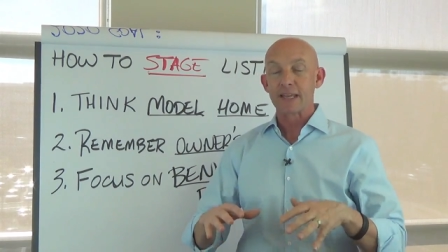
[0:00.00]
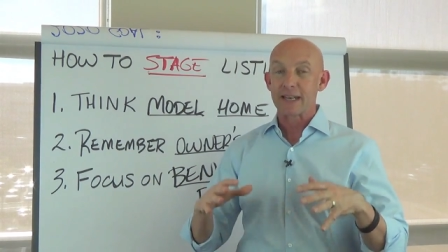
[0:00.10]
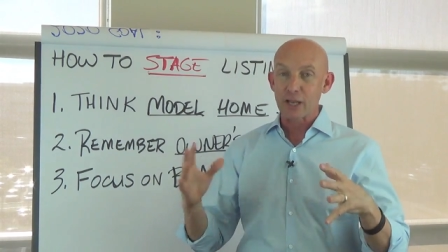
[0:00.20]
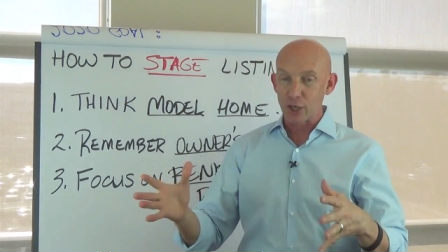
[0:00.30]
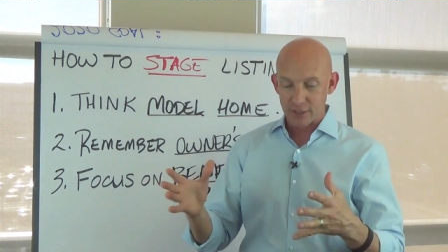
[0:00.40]

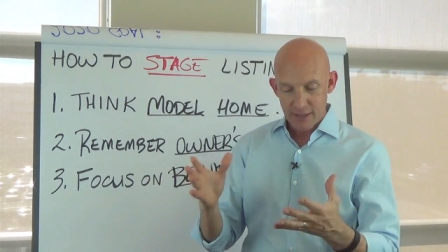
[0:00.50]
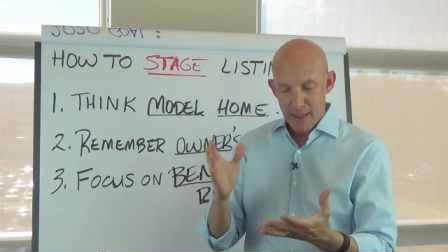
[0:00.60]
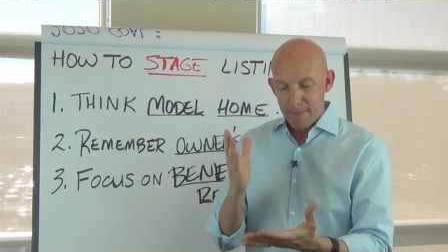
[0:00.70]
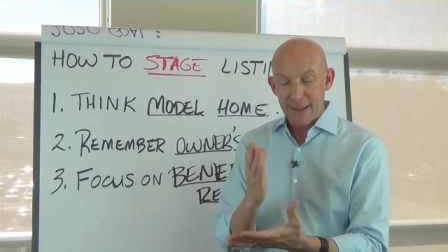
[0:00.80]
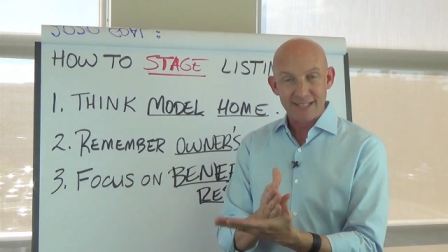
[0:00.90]
Now look,
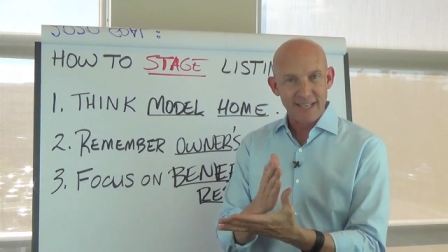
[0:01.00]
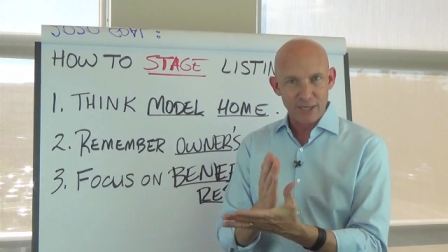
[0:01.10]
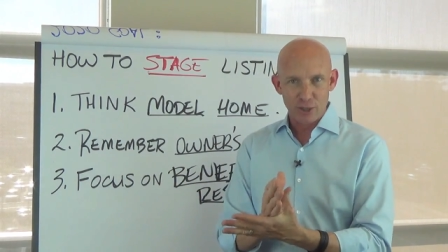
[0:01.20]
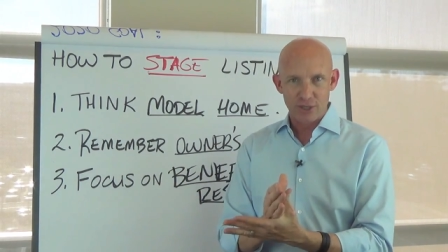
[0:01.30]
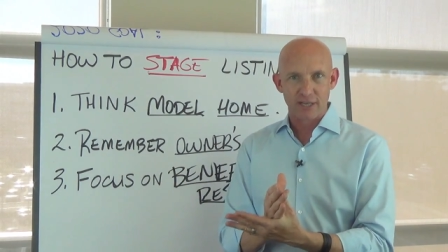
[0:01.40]
my
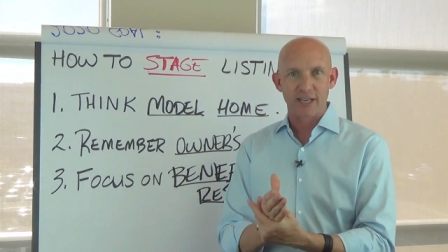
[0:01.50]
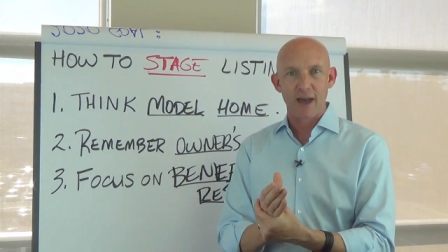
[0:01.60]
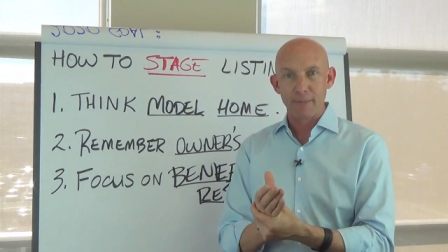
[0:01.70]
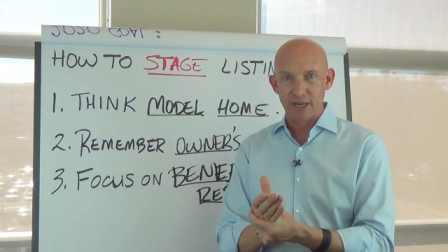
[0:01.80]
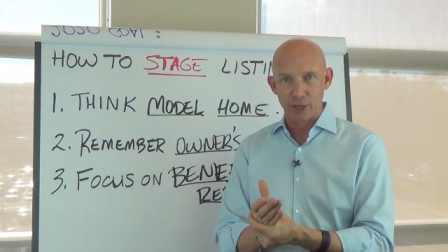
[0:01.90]
stager's going to
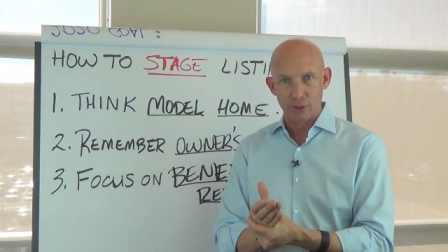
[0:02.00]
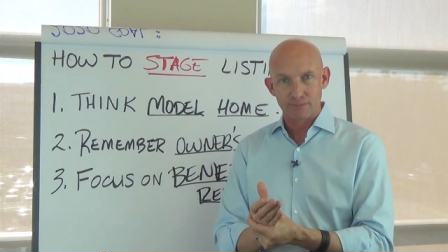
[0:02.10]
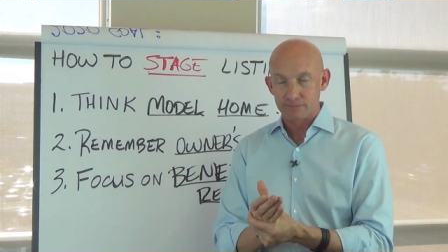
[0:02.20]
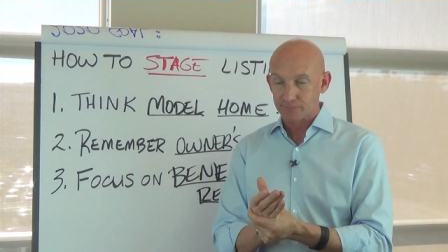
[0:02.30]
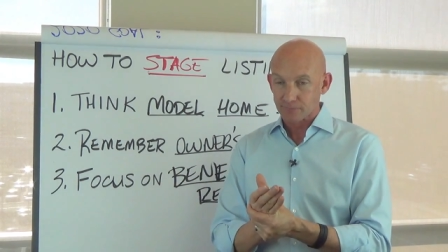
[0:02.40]
come in here,